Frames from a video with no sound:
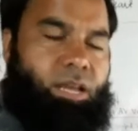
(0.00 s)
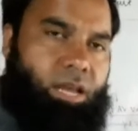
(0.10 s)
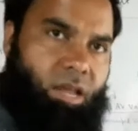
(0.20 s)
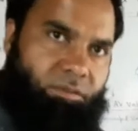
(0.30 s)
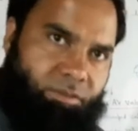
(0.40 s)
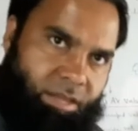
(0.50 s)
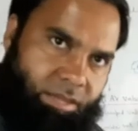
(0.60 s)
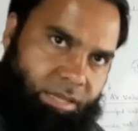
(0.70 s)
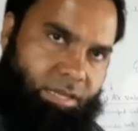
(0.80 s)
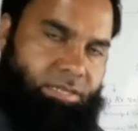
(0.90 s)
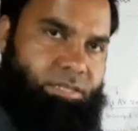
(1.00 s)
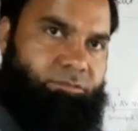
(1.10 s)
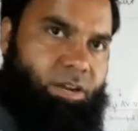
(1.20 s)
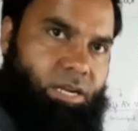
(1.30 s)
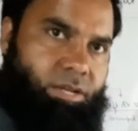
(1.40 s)
And when there is a
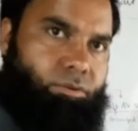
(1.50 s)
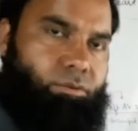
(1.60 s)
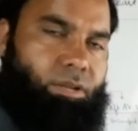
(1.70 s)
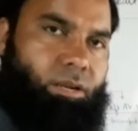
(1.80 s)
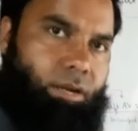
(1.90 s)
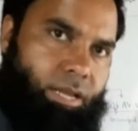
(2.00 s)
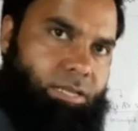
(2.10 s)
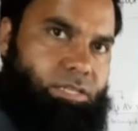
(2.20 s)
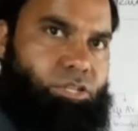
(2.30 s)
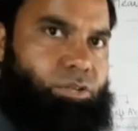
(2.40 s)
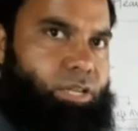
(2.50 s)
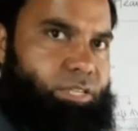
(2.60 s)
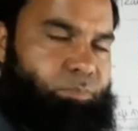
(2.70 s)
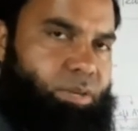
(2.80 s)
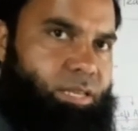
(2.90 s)
ventricular relaxation
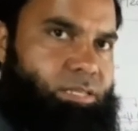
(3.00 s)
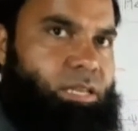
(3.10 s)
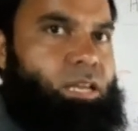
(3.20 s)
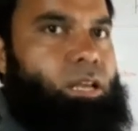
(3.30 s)
takes place,